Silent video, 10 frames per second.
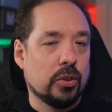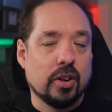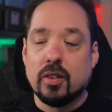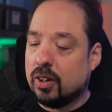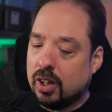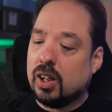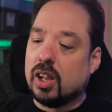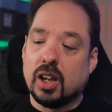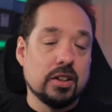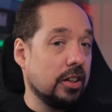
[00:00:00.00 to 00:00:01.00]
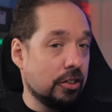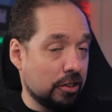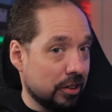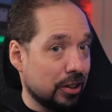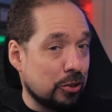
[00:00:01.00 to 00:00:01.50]
there, and
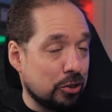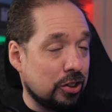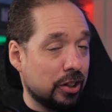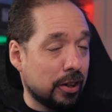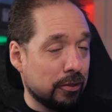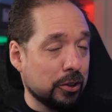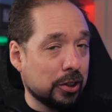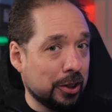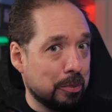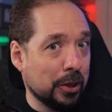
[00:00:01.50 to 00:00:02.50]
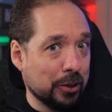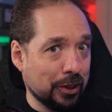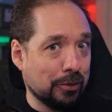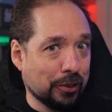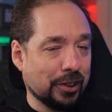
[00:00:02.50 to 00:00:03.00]
this is definitely built
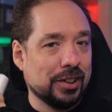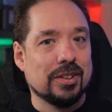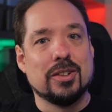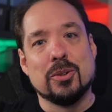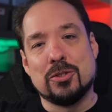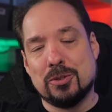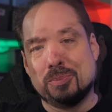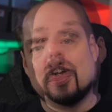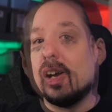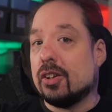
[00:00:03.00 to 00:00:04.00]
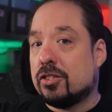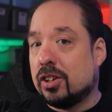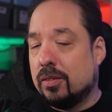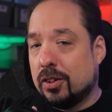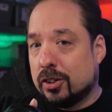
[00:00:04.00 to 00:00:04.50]
differently than those. And
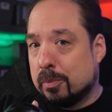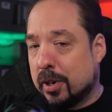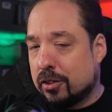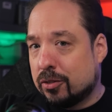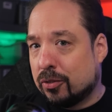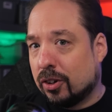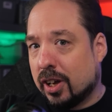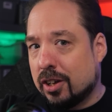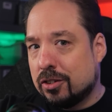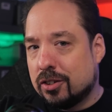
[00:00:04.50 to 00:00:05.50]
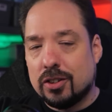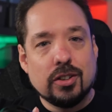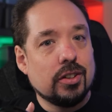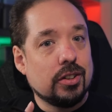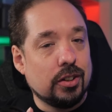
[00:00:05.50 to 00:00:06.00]
saving the best for last,
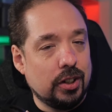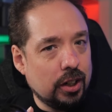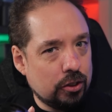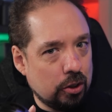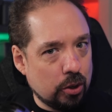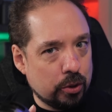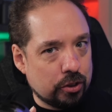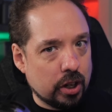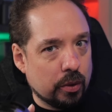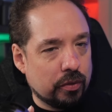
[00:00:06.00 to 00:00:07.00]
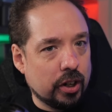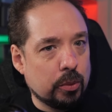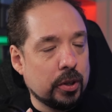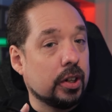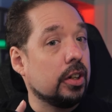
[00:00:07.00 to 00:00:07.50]
the Dig2Go is now
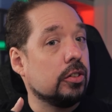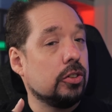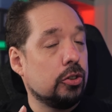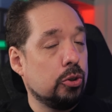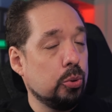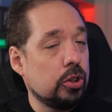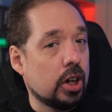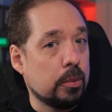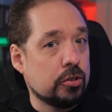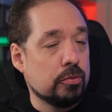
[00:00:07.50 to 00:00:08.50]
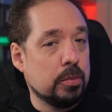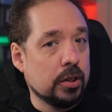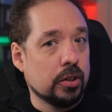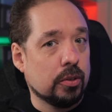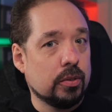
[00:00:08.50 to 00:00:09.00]
available in two types of
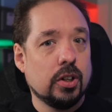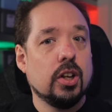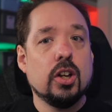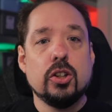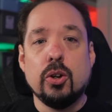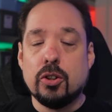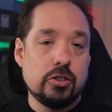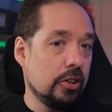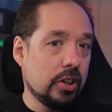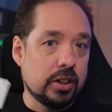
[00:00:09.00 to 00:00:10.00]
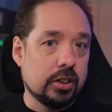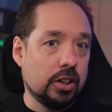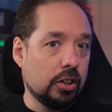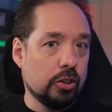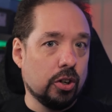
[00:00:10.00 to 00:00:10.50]
bundle. You can still get the
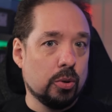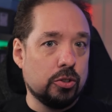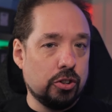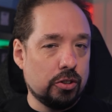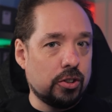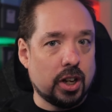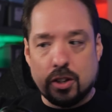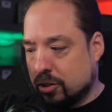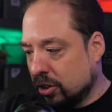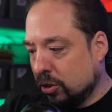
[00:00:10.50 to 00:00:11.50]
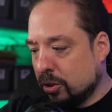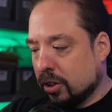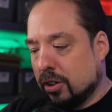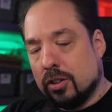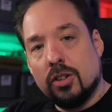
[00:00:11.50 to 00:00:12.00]
Dig2Go just as the
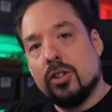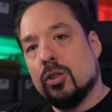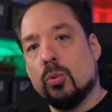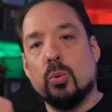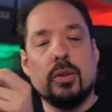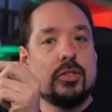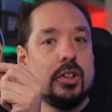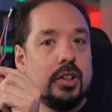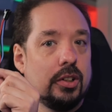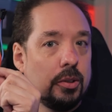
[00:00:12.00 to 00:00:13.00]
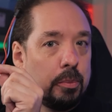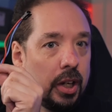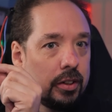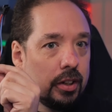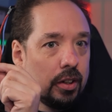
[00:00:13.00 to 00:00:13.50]
unit with the little
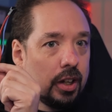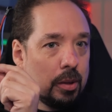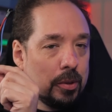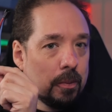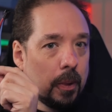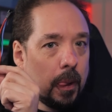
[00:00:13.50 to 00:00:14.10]
pigtail cable,